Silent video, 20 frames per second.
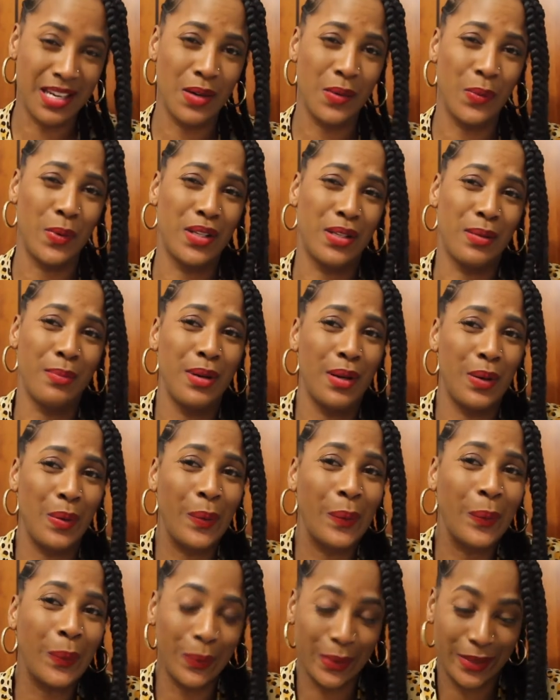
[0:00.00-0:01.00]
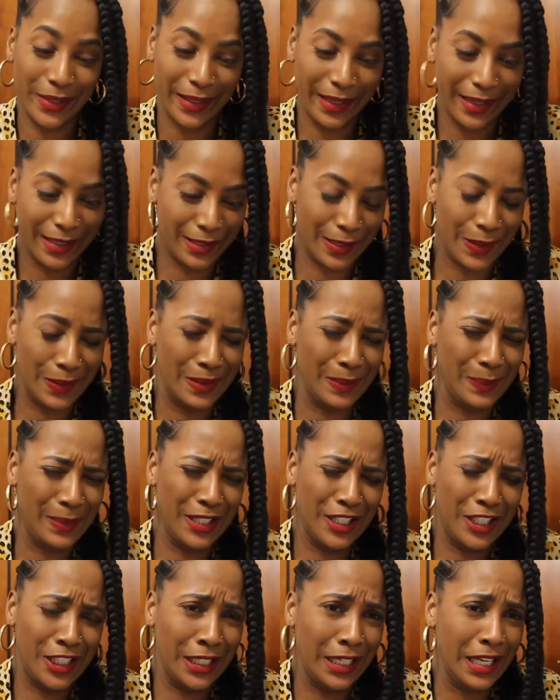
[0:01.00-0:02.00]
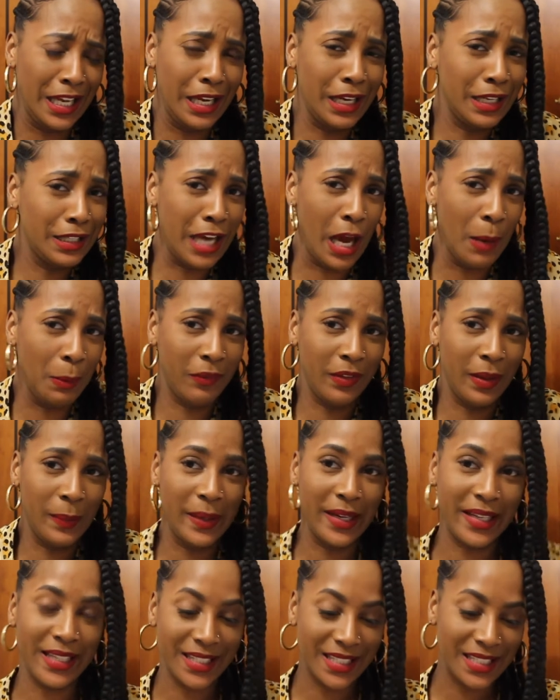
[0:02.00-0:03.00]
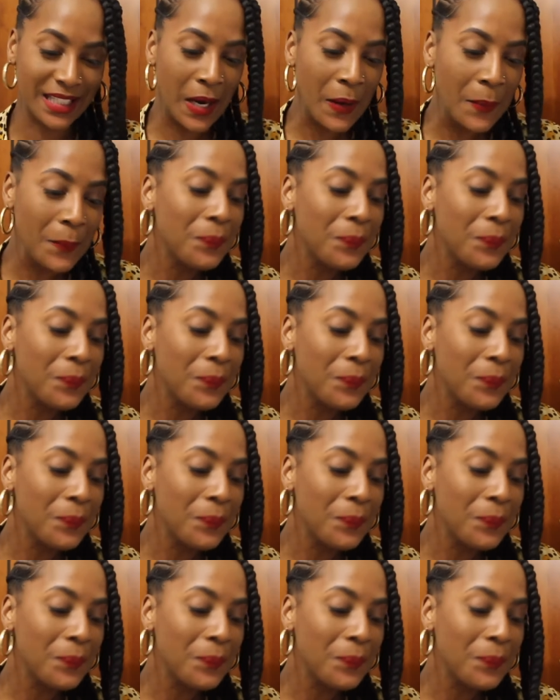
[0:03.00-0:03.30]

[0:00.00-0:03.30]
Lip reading: and it was a bit cold today, so I was a bit chilling off the bus.